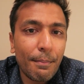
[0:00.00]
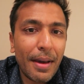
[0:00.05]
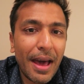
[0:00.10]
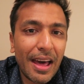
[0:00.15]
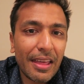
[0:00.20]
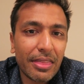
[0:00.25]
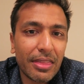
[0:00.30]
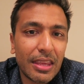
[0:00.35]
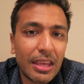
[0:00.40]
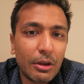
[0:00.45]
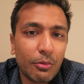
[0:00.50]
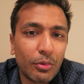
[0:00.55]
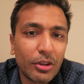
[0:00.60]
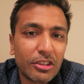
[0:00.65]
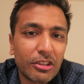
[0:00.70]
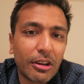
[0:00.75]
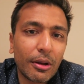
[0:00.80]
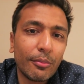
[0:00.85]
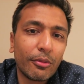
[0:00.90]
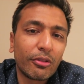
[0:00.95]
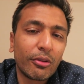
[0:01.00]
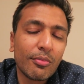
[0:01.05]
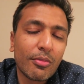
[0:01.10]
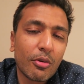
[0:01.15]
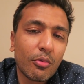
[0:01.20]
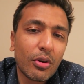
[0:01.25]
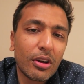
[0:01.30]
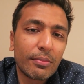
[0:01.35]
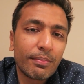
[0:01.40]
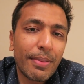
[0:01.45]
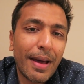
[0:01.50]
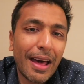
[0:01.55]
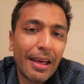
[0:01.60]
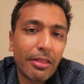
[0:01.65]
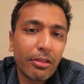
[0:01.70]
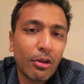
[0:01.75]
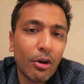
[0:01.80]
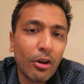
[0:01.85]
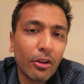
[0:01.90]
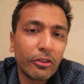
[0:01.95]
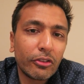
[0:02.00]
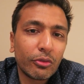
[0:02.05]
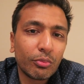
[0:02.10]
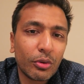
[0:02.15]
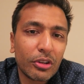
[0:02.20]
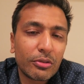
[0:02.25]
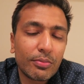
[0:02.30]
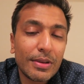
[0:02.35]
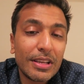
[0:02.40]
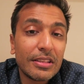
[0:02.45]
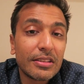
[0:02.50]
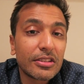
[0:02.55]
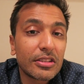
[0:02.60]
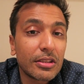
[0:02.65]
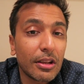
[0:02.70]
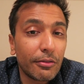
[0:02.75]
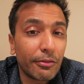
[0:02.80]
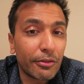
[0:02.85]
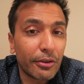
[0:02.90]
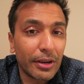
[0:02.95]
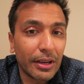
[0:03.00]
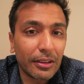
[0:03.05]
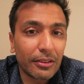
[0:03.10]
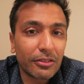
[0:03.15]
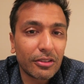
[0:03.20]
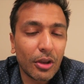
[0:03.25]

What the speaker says: pathy, which comes from the word pathos, which means suffering.